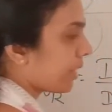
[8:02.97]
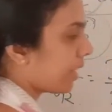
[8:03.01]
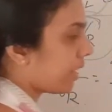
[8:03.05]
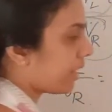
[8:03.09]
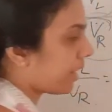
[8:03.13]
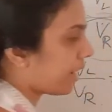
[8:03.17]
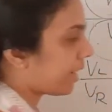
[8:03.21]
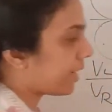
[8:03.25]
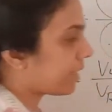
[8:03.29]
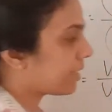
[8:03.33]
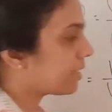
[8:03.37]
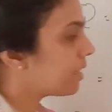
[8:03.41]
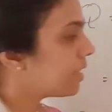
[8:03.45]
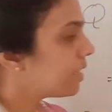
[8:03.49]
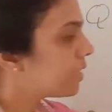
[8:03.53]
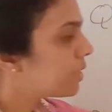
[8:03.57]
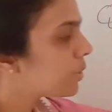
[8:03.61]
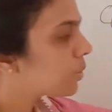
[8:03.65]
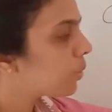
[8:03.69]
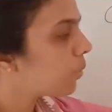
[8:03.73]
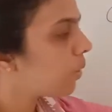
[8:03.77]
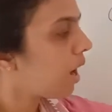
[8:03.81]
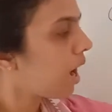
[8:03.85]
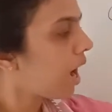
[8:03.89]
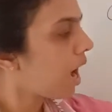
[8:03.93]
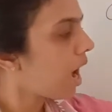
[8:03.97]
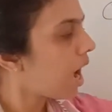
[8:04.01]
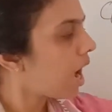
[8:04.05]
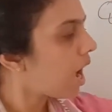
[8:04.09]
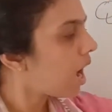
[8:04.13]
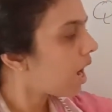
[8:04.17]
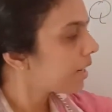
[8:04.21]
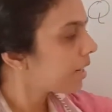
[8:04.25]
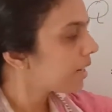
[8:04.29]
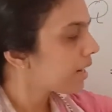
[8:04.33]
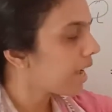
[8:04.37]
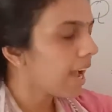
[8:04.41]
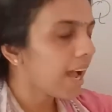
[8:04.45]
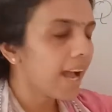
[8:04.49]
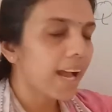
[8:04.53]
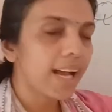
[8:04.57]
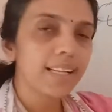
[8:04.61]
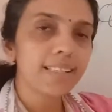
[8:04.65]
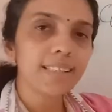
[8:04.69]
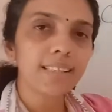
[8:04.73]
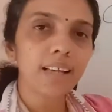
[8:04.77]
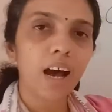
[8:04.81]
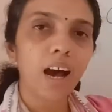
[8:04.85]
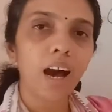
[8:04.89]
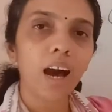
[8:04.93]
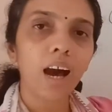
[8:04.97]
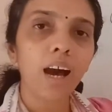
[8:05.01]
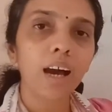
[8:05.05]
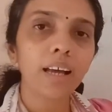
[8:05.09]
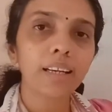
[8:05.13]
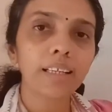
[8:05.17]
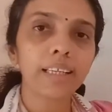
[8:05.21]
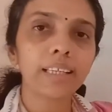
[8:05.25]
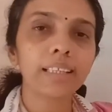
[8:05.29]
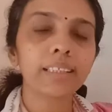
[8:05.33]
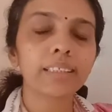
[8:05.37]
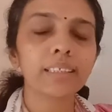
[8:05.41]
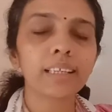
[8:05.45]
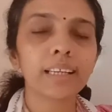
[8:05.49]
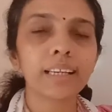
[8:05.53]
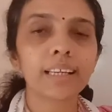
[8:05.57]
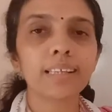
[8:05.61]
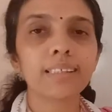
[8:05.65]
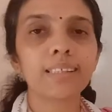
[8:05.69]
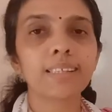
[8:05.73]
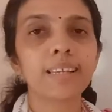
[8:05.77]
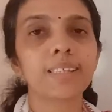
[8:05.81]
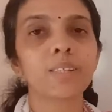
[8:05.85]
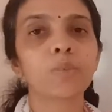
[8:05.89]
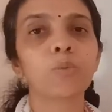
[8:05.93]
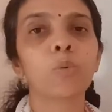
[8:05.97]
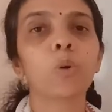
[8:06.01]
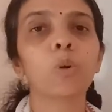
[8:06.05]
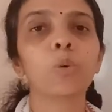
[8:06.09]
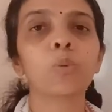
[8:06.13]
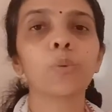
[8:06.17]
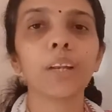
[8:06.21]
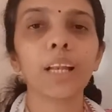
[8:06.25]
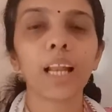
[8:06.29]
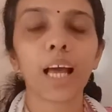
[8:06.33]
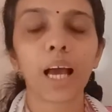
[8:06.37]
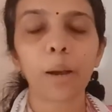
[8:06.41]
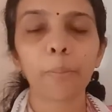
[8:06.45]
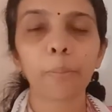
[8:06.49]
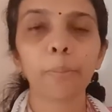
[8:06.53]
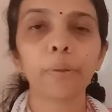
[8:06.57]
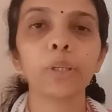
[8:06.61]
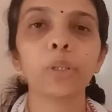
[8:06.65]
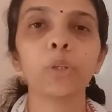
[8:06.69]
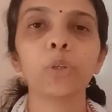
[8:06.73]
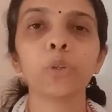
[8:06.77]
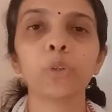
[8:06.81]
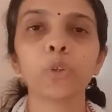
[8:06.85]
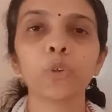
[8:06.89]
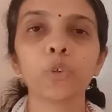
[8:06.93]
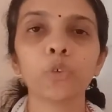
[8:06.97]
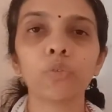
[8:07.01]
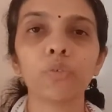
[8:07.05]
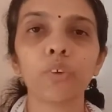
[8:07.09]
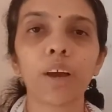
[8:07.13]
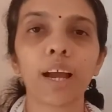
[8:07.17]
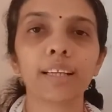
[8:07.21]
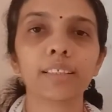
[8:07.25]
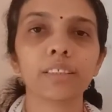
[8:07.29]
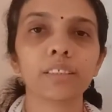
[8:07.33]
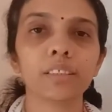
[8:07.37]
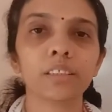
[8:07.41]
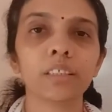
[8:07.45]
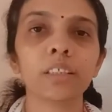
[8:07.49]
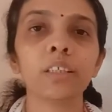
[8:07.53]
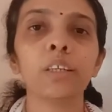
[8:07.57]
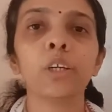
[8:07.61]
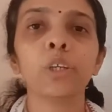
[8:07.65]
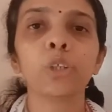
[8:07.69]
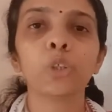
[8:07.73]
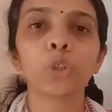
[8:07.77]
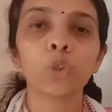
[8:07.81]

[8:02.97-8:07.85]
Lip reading: Right. So R, as R increases, what will happen to Q factor?